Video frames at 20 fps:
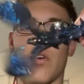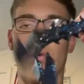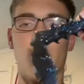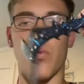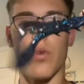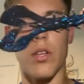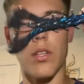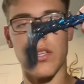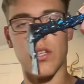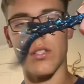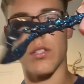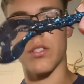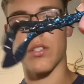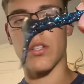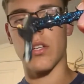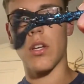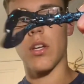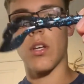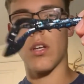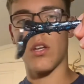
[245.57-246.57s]
weedless
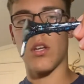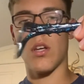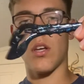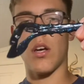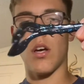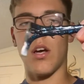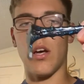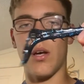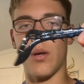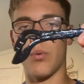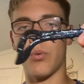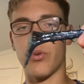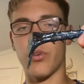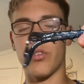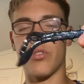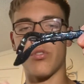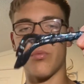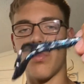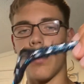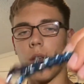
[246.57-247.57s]

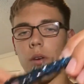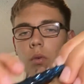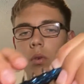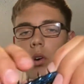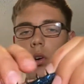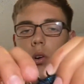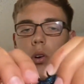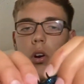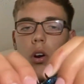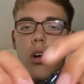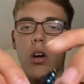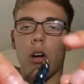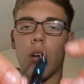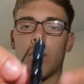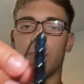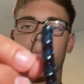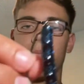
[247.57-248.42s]
creature bait or a craw.